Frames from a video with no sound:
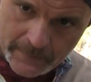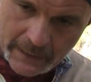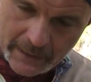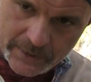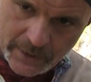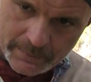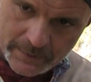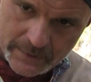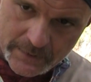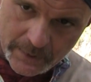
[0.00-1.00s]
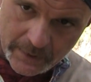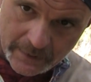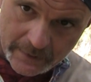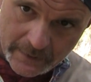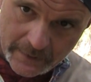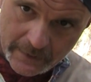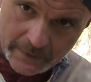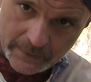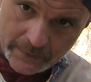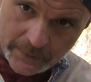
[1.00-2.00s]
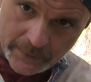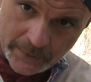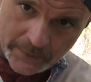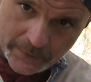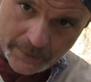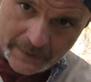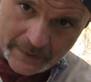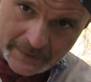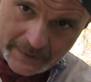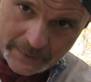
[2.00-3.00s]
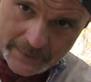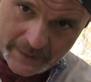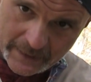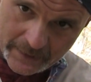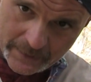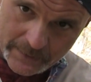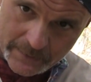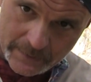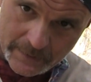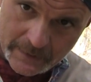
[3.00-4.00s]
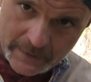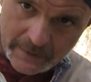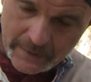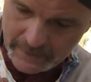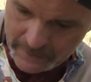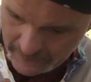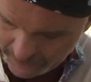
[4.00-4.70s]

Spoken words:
Add a drop, swirl. Ooh, that was that close. Now